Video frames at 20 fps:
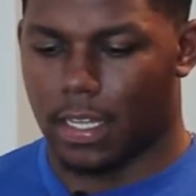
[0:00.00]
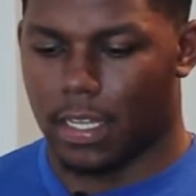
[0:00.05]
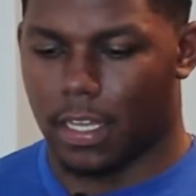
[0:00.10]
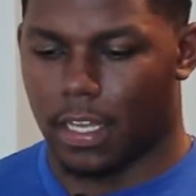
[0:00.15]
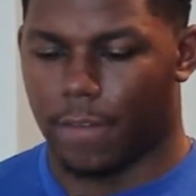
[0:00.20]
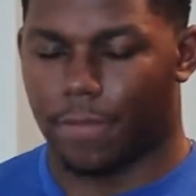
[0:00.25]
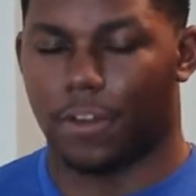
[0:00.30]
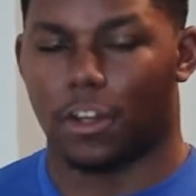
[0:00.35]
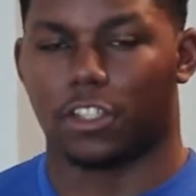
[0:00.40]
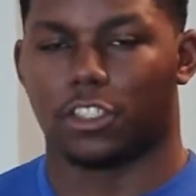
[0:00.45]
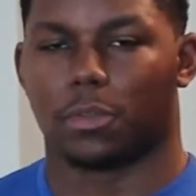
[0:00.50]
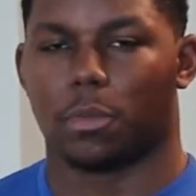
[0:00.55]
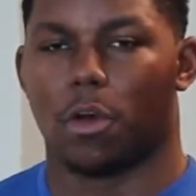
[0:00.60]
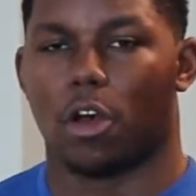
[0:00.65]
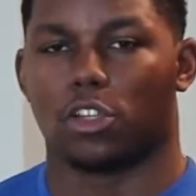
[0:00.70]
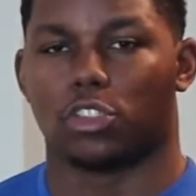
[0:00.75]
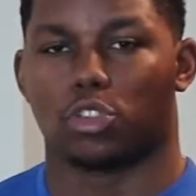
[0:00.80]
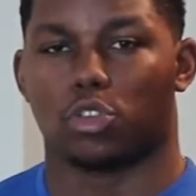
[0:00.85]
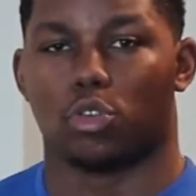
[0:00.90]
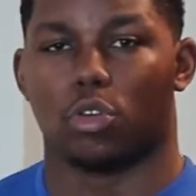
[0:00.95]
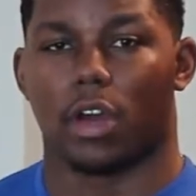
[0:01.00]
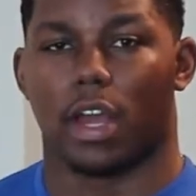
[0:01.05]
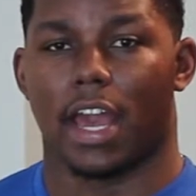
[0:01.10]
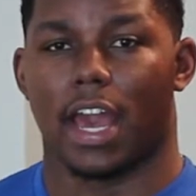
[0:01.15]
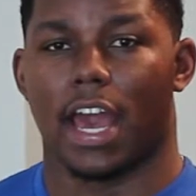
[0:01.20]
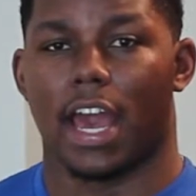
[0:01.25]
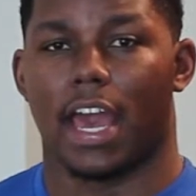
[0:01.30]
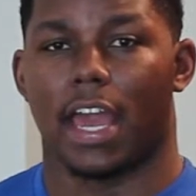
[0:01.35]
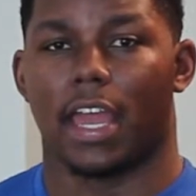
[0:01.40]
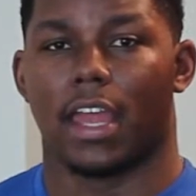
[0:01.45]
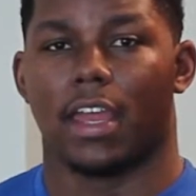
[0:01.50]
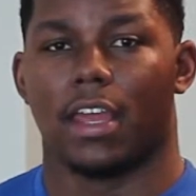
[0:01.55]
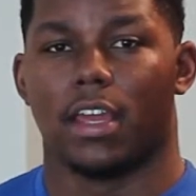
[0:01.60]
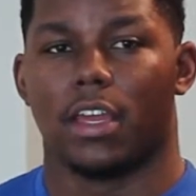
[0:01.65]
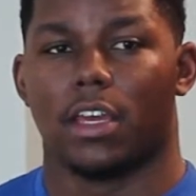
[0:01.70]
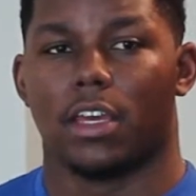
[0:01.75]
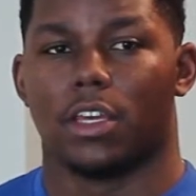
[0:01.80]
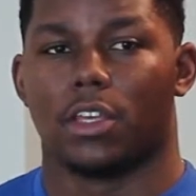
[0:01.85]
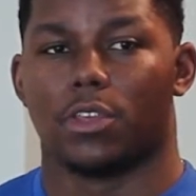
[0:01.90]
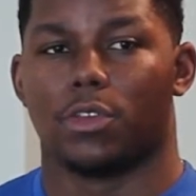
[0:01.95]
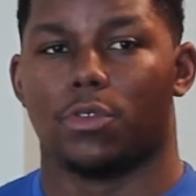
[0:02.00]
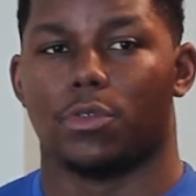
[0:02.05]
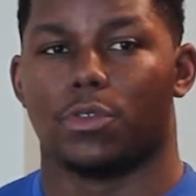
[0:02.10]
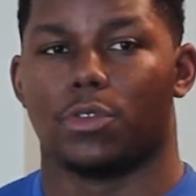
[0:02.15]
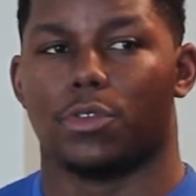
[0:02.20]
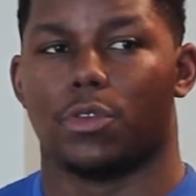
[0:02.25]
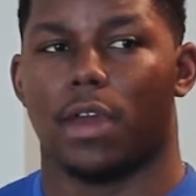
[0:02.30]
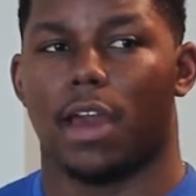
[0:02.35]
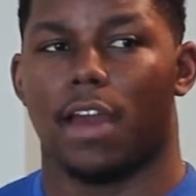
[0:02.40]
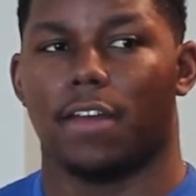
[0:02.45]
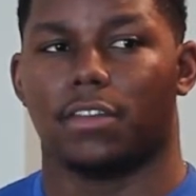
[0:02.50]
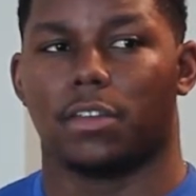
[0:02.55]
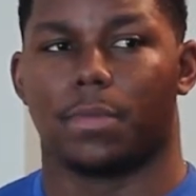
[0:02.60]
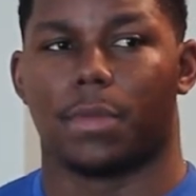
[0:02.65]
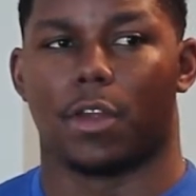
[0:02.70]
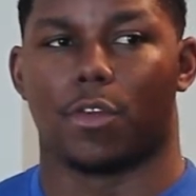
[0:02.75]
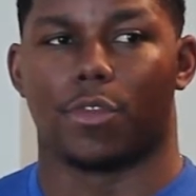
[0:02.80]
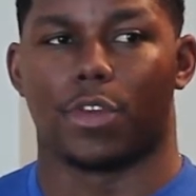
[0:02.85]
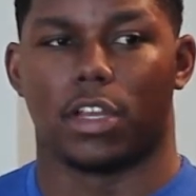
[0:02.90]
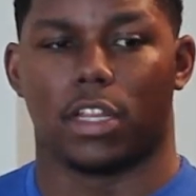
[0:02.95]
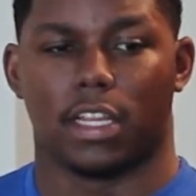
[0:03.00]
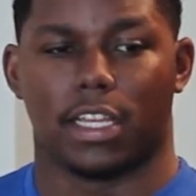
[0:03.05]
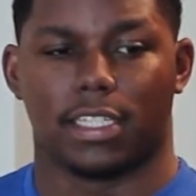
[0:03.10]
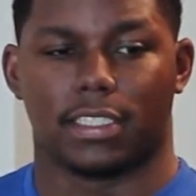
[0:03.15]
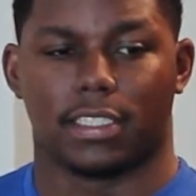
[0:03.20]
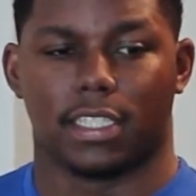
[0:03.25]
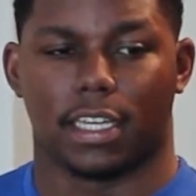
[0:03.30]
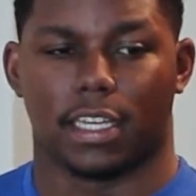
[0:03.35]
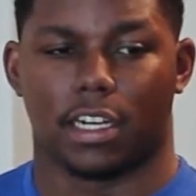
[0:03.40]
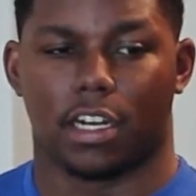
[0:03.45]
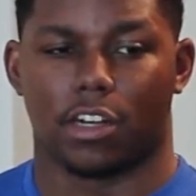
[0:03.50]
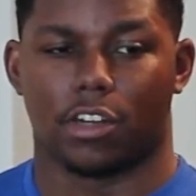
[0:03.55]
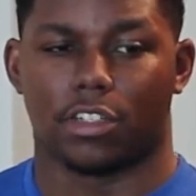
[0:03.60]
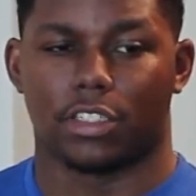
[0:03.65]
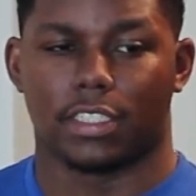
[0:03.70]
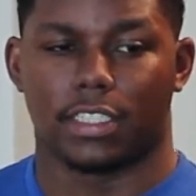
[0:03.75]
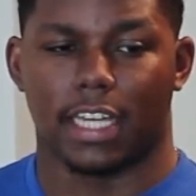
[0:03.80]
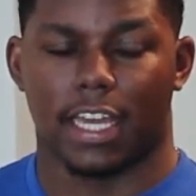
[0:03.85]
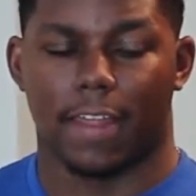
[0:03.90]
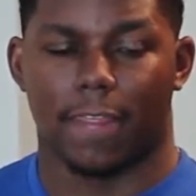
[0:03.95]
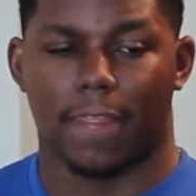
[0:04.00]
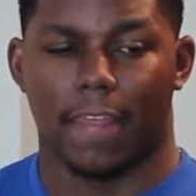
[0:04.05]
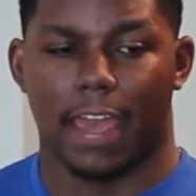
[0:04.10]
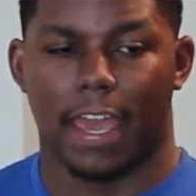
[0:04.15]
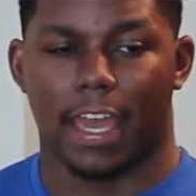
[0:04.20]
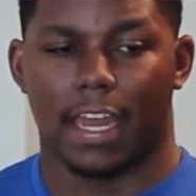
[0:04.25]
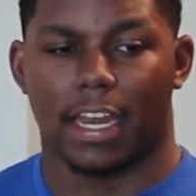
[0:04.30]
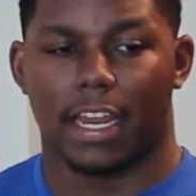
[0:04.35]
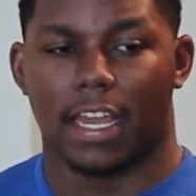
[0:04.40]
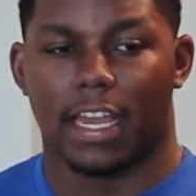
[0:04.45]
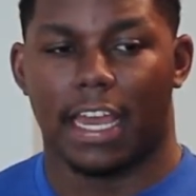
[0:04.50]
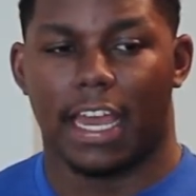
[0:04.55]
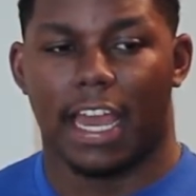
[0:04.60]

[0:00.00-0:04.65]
if you're a small school guy, you have to be realistic and understand that